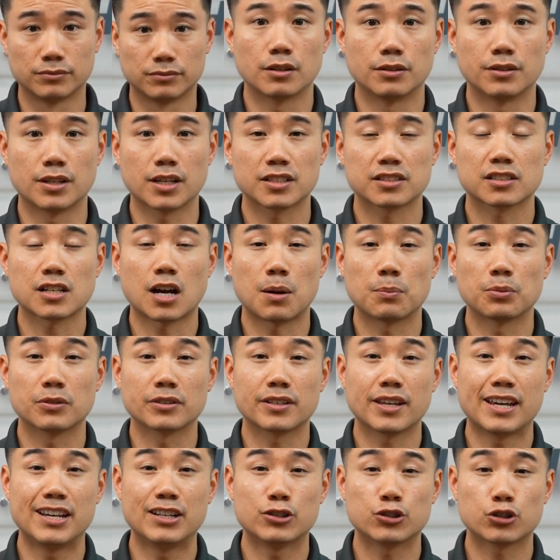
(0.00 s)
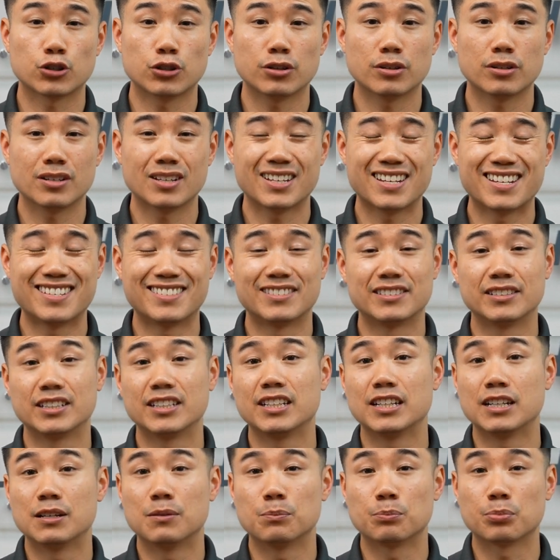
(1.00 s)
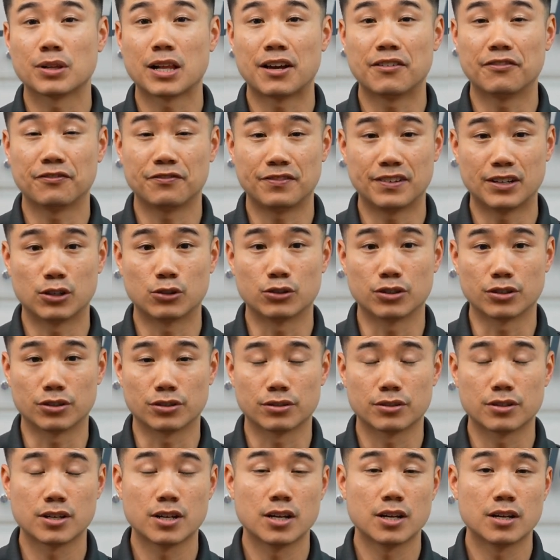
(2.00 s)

The next complication is knee implant failure.